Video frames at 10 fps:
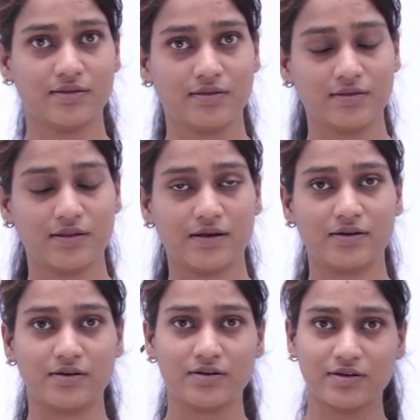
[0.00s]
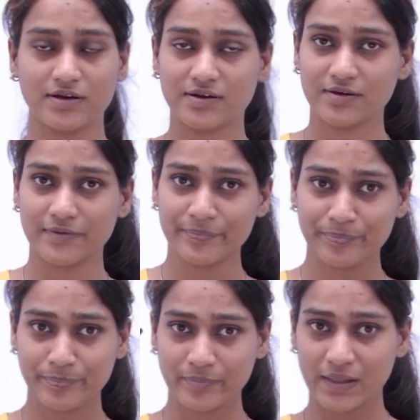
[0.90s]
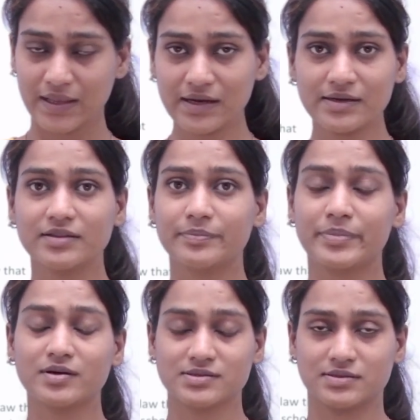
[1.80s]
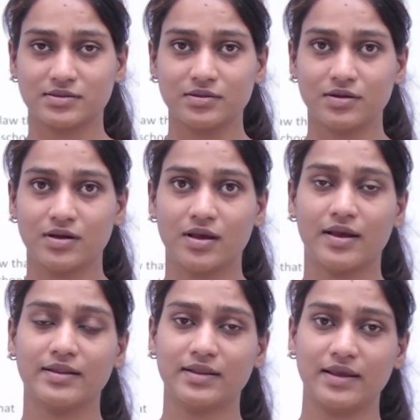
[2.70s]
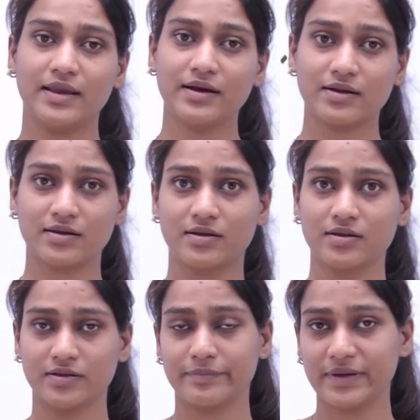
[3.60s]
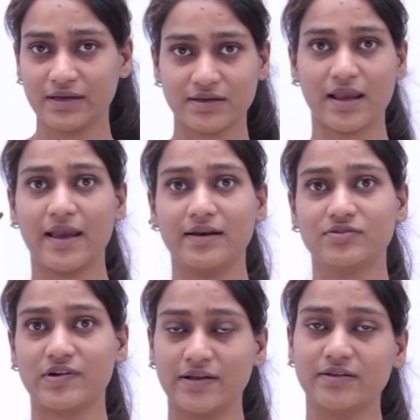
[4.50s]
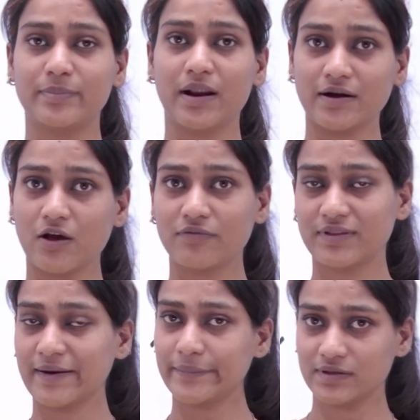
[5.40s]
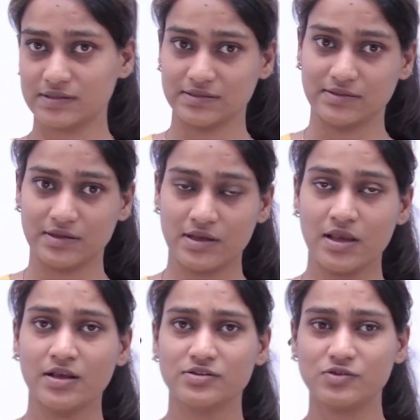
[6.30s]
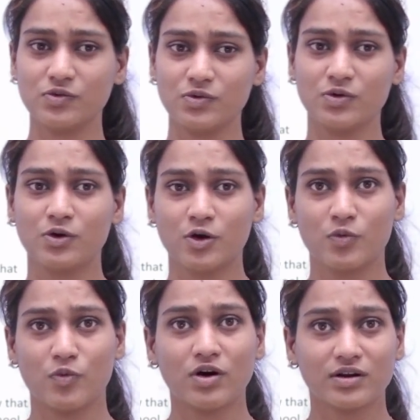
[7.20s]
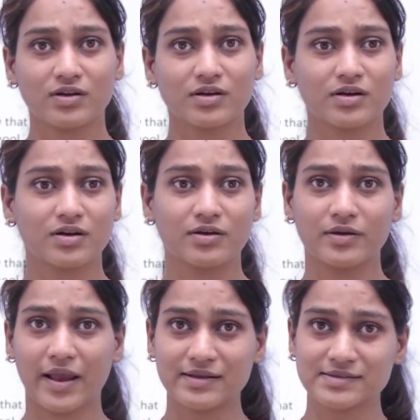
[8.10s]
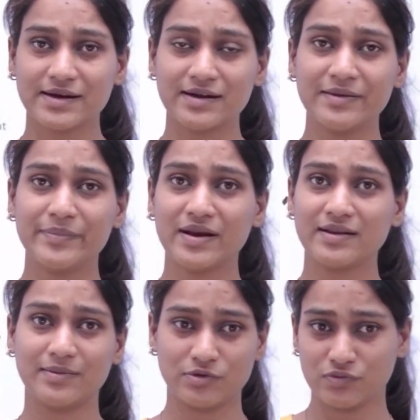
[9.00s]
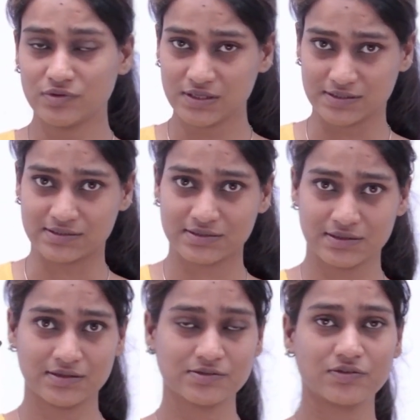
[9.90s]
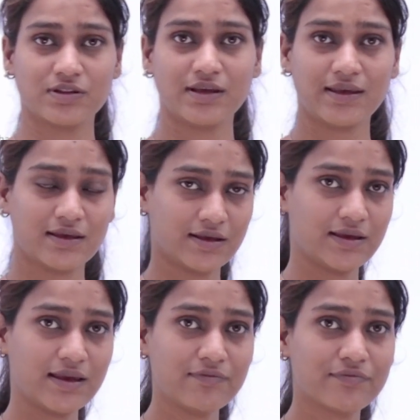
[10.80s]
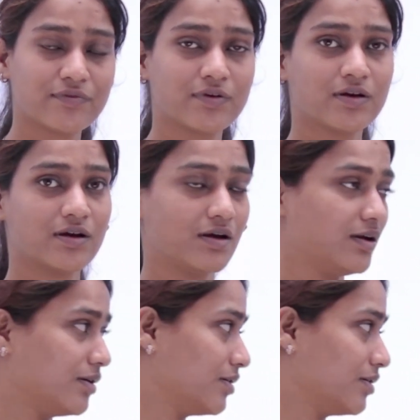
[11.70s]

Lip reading: they killed the person and they ate the meat and drank the blood of that person. So what exactly made them do this? So they gave a